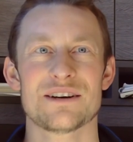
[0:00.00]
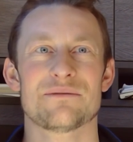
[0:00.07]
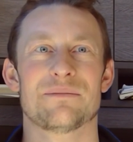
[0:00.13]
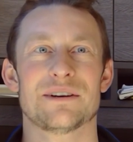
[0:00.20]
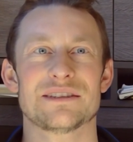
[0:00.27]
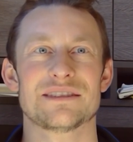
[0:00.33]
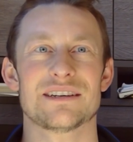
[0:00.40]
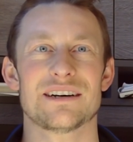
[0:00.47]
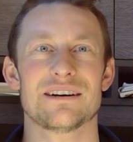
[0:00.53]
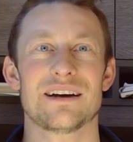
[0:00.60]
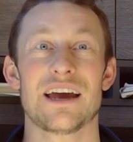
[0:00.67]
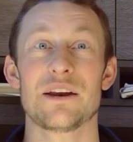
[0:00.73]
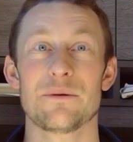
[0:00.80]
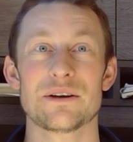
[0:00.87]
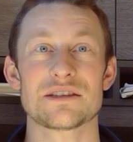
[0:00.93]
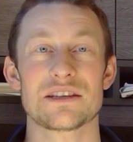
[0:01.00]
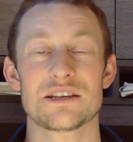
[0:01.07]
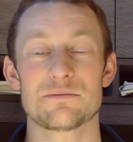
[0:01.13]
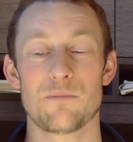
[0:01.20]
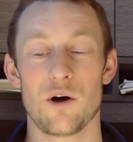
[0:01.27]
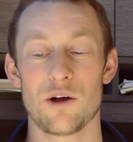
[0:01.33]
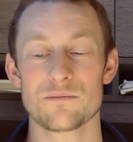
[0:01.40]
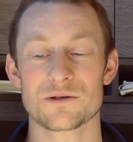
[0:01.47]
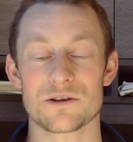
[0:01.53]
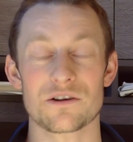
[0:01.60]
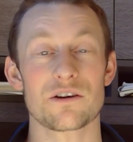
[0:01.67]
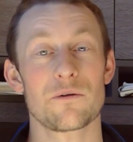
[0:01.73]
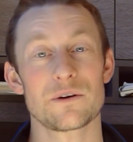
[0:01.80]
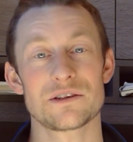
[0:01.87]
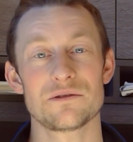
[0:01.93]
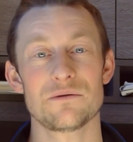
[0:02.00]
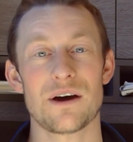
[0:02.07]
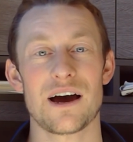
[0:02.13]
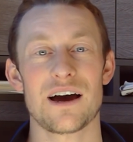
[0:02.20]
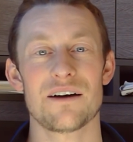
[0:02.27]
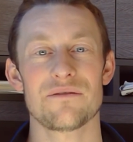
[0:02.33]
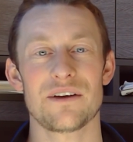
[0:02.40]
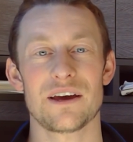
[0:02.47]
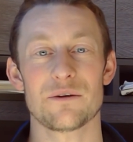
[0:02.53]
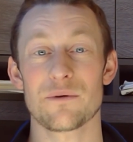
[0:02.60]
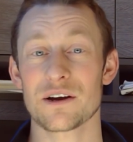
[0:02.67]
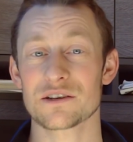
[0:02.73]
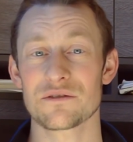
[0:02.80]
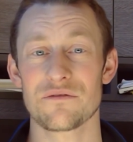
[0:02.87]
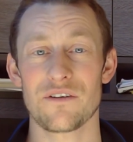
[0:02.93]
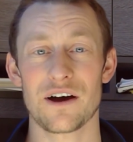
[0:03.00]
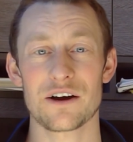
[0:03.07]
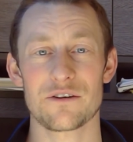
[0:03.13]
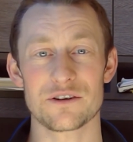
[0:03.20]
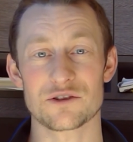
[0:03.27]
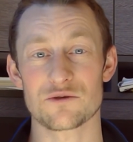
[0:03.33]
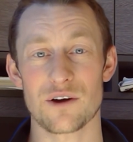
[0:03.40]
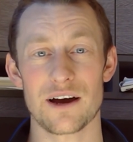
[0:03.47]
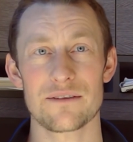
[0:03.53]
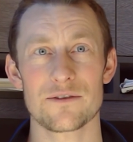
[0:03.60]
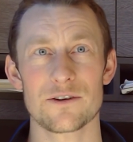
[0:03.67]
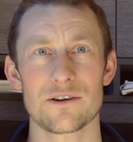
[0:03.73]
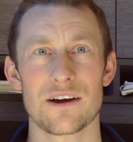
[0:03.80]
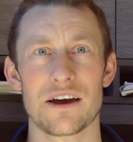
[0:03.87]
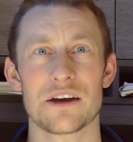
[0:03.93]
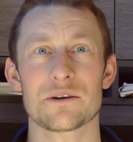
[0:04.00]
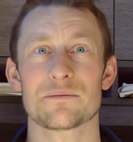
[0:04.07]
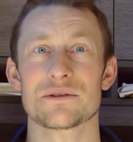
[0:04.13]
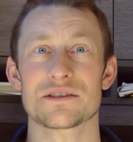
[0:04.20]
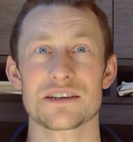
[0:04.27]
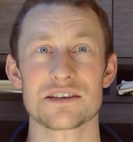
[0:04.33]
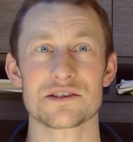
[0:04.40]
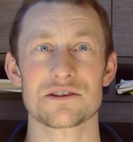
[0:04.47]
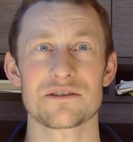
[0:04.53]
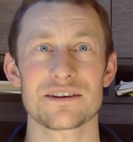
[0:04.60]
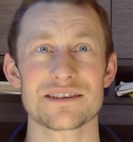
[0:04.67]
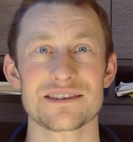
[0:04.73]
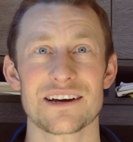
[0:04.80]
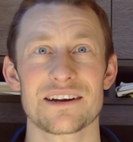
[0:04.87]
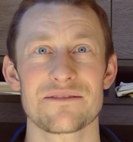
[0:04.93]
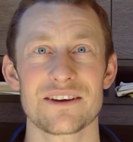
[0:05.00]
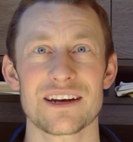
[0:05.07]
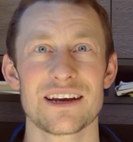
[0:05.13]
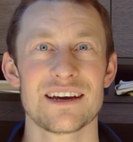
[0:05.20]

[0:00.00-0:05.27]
But anyways, these bulbs are going to have a rectifier, a driver, and a resistor inside of it.